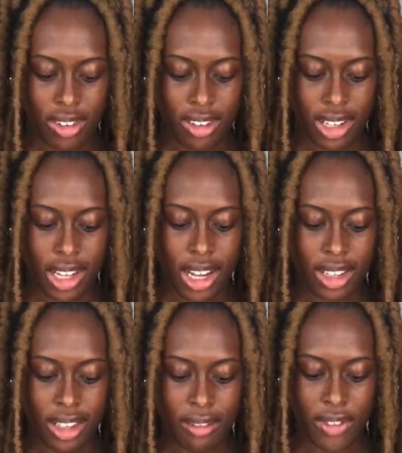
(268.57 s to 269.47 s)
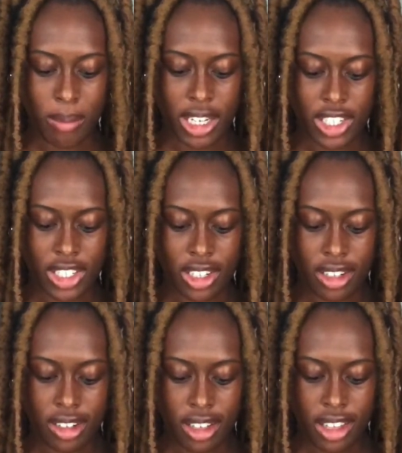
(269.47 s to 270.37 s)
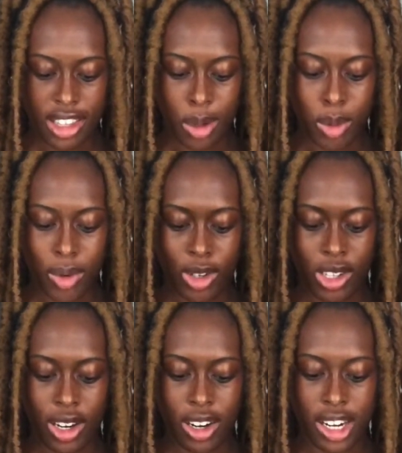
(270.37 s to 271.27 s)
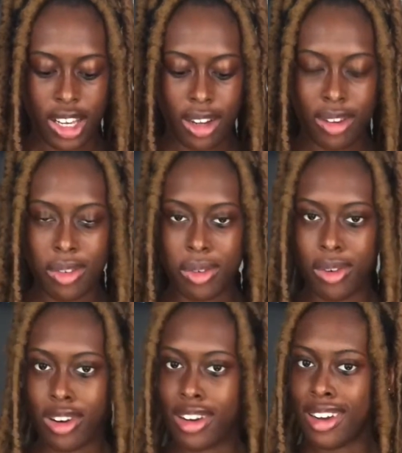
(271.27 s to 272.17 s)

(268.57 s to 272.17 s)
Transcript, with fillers: A lot of the information that we were learning were